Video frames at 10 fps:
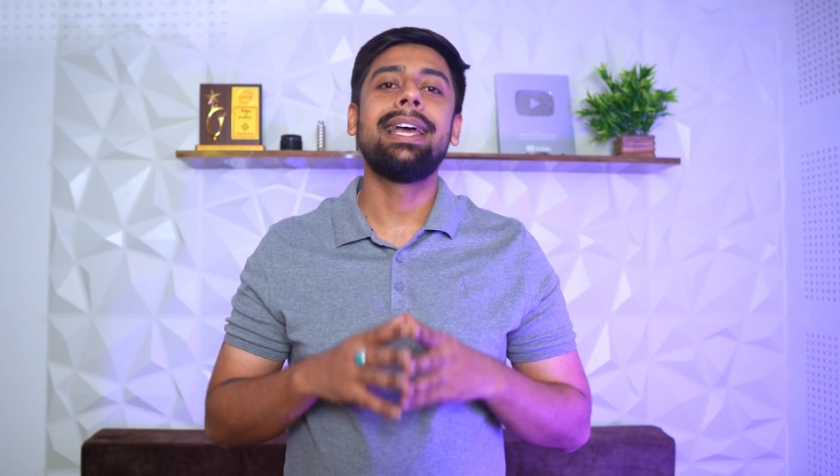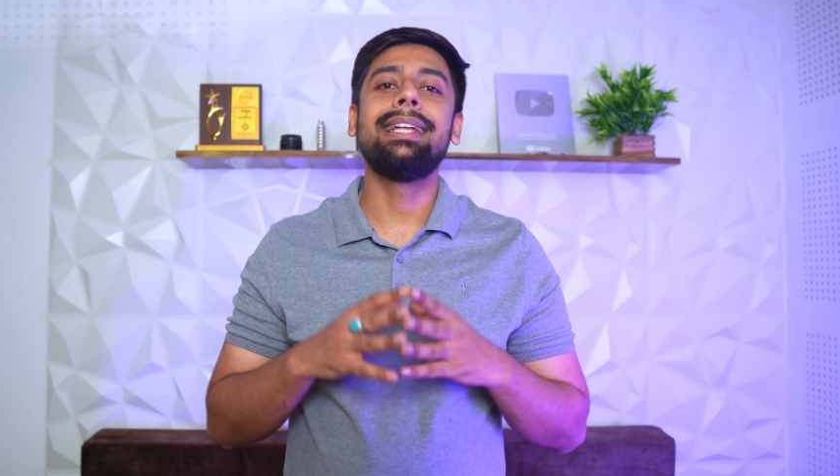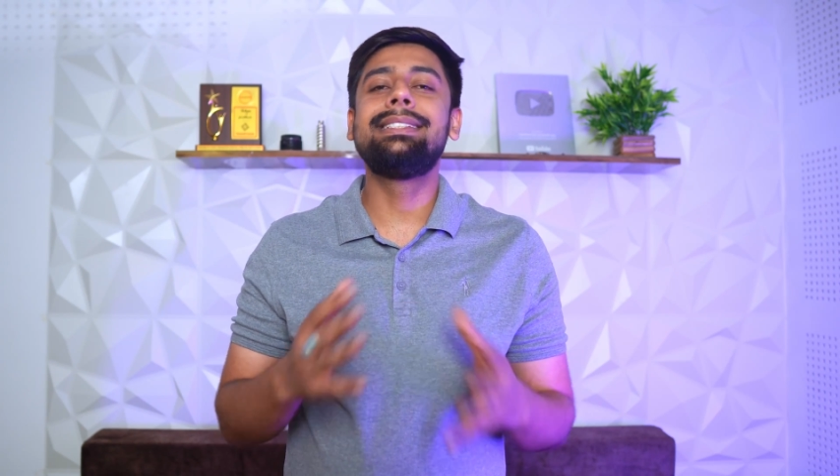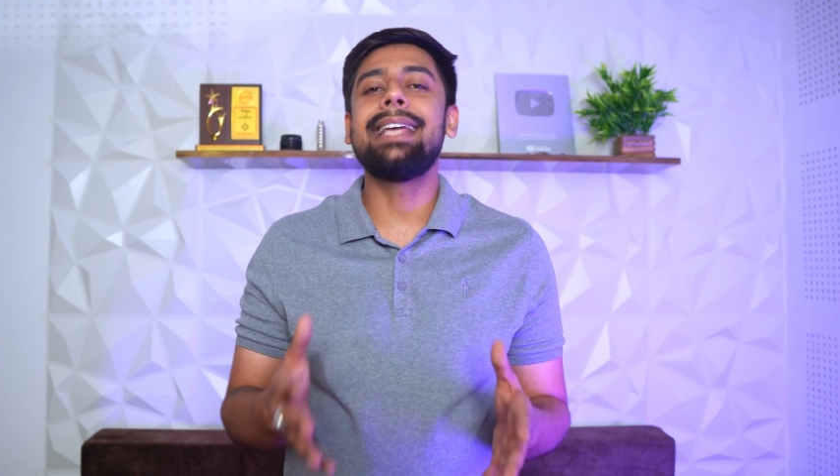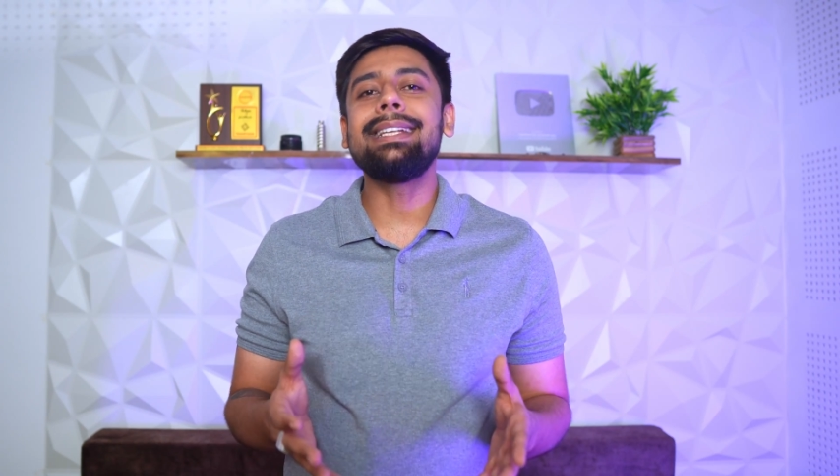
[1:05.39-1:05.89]

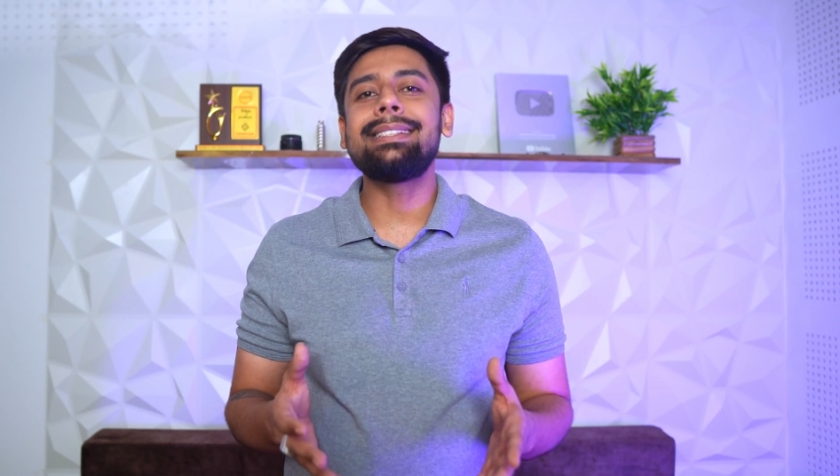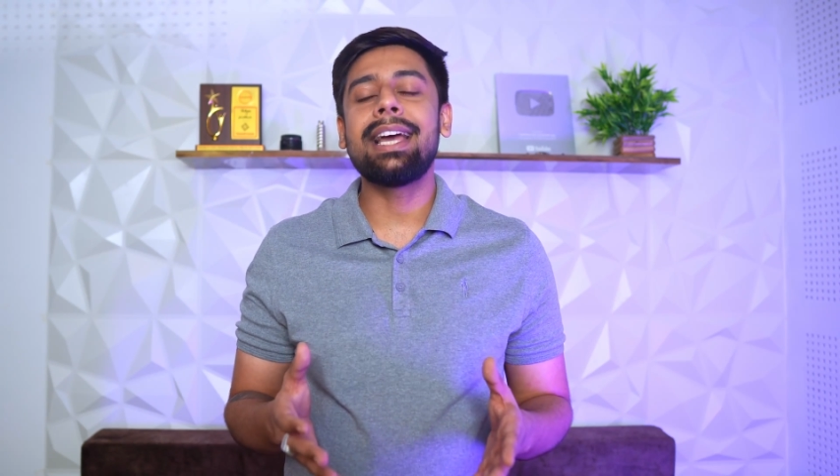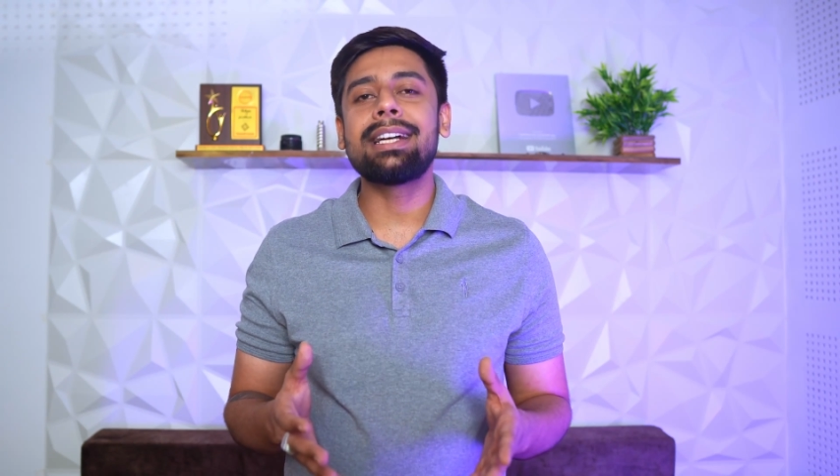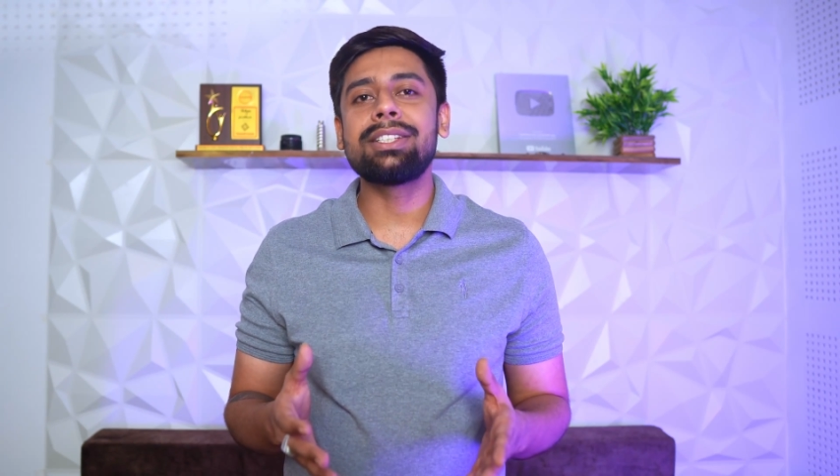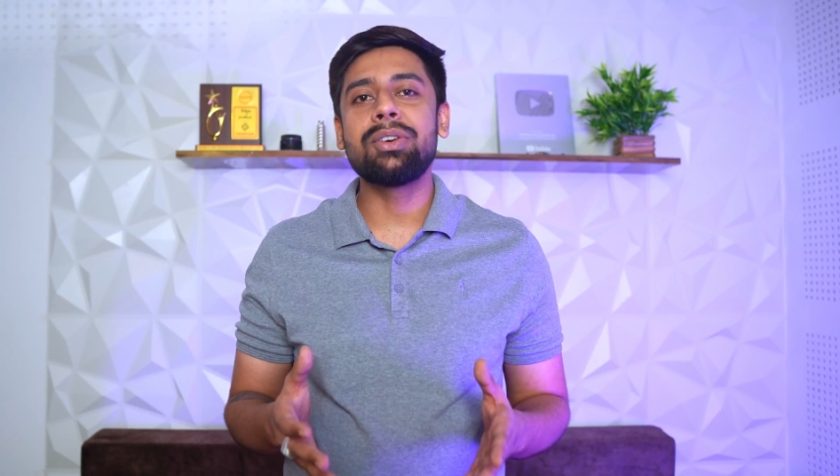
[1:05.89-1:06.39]
in
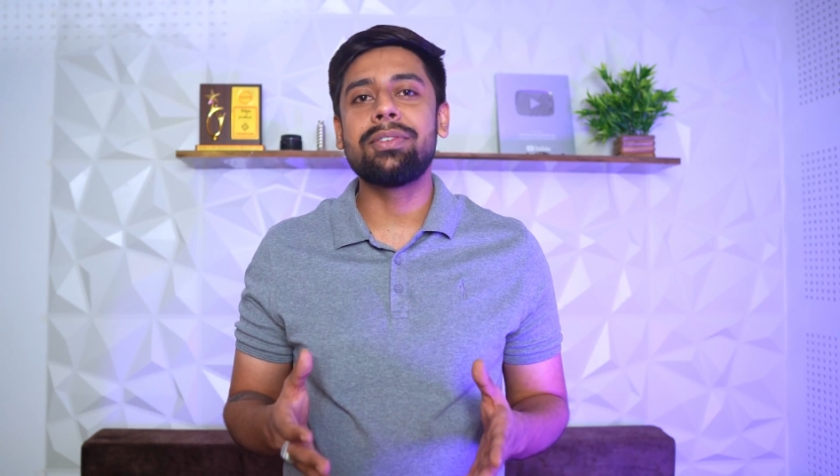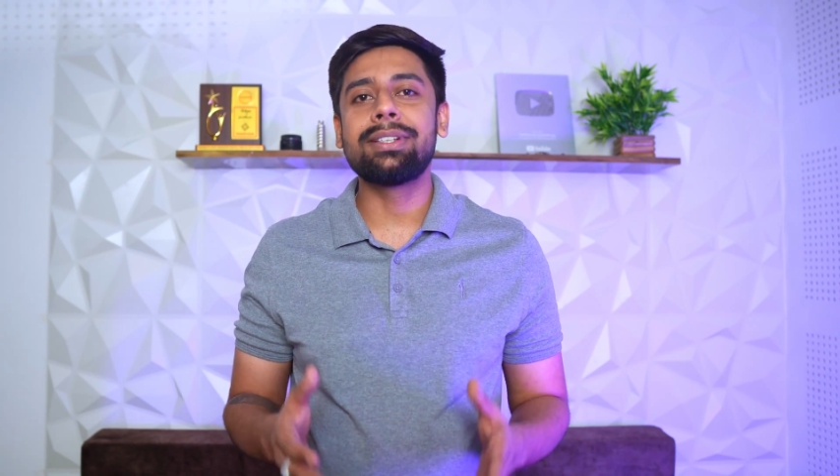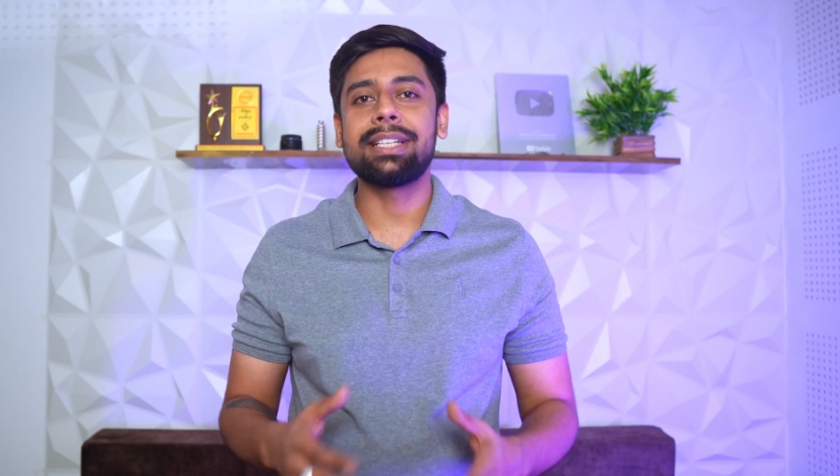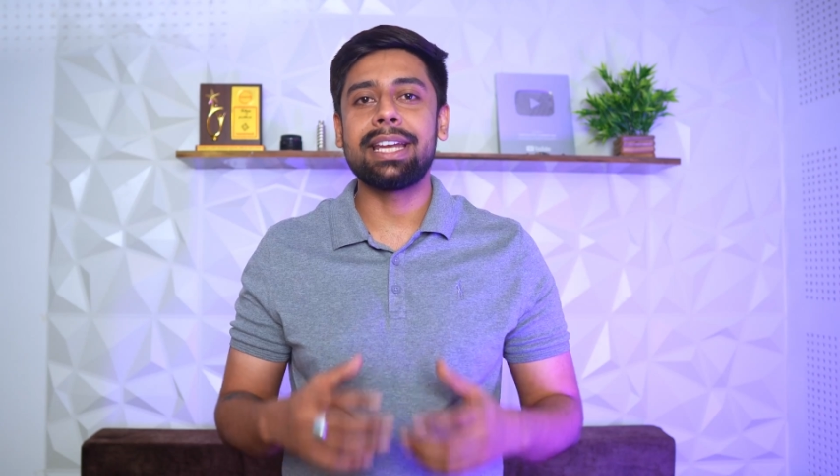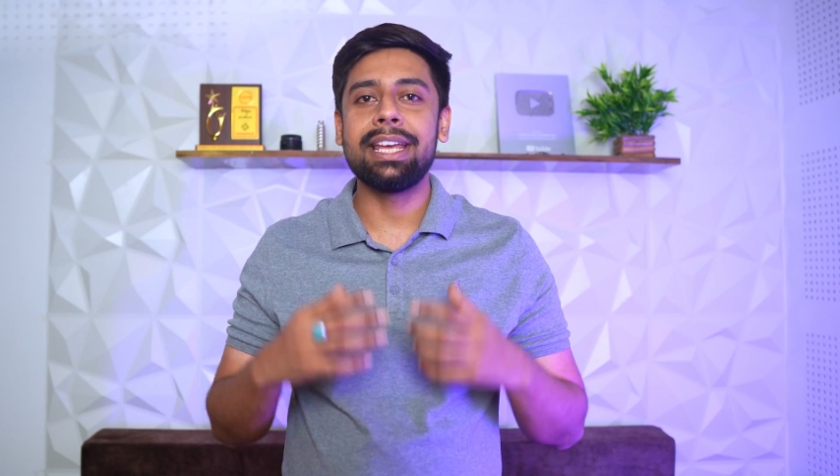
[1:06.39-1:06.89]
JCRC
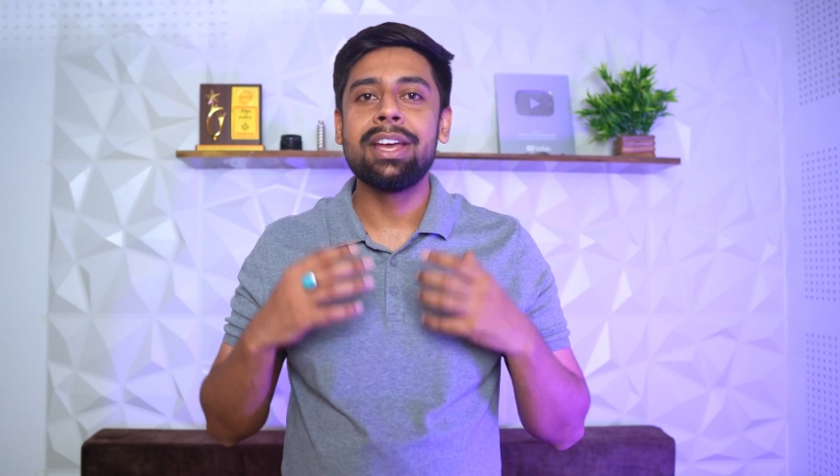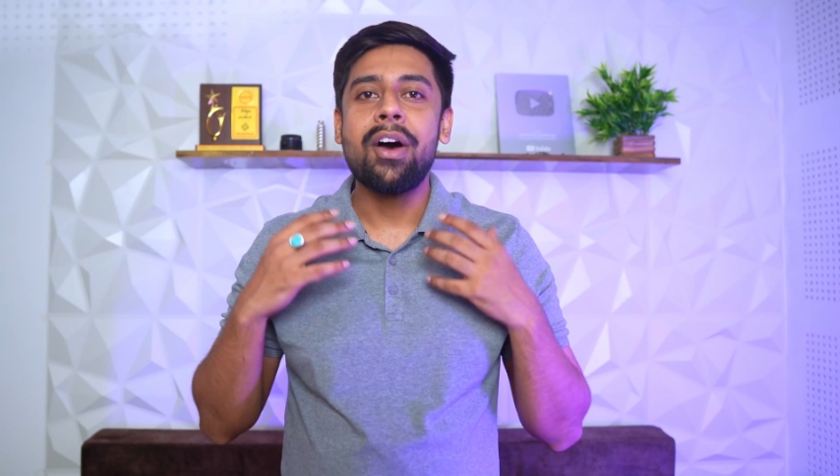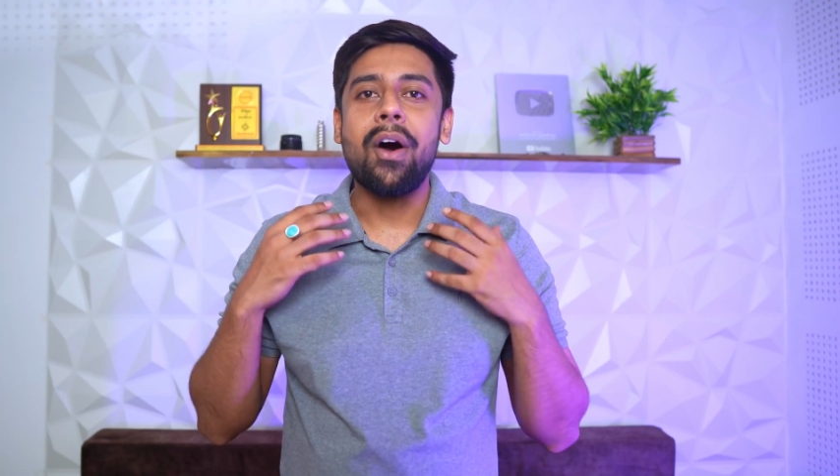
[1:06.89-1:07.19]
University